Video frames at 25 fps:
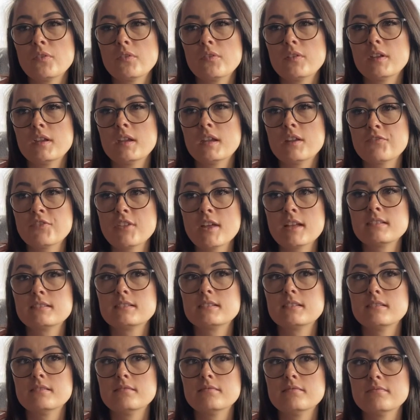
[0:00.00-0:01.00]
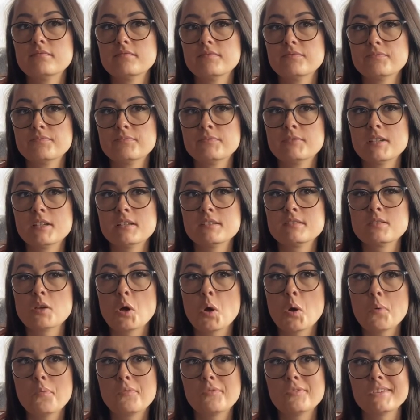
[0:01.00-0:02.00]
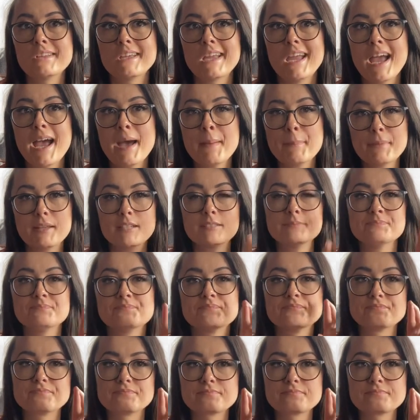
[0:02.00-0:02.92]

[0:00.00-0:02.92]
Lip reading: if that does hopefully happen,